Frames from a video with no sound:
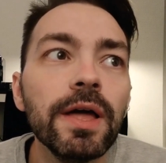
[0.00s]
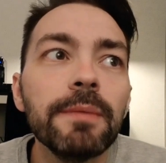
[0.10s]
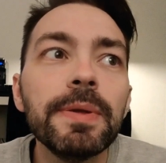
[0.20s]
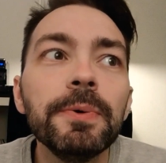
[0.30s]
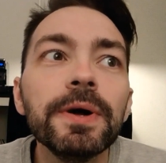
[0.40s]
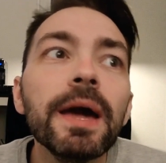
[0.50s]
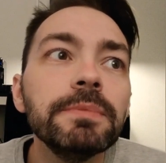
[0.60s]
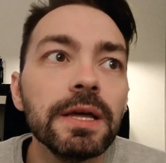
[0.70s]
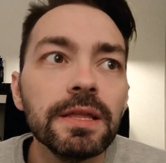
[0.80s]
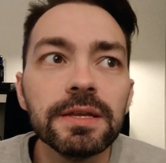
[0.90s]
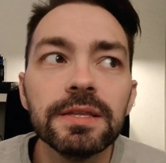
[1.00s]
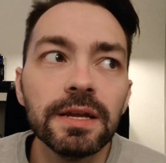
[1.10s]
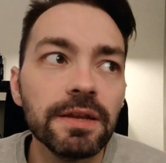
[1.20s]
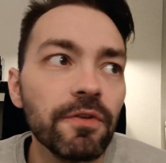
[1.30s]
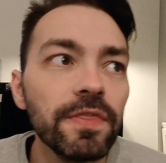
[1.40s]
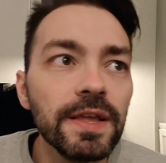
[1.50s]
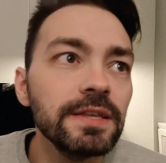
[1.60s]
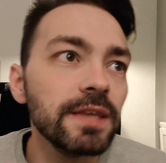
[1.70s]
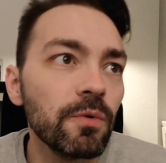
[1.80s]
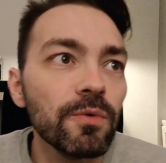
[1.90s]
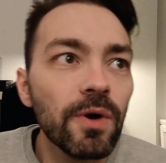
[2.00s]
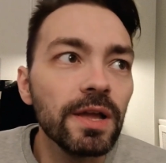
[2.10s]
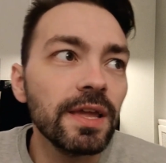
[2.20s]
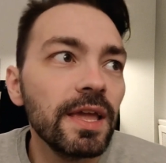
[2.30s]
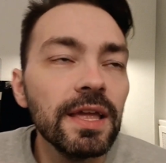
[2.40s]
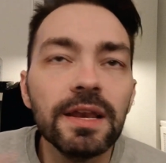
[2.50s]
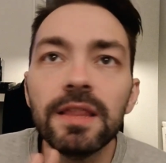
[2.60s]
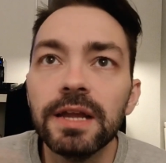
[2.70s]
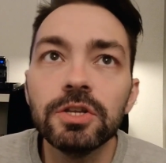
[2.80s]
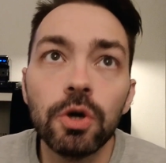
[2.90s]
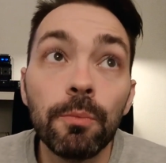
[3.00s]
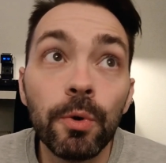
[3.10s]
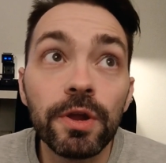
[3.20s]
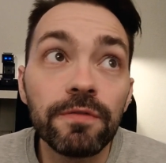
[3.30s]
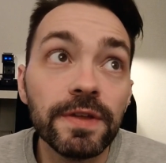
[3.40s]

and people kept telling us like different things, how we're walking in, like don't point your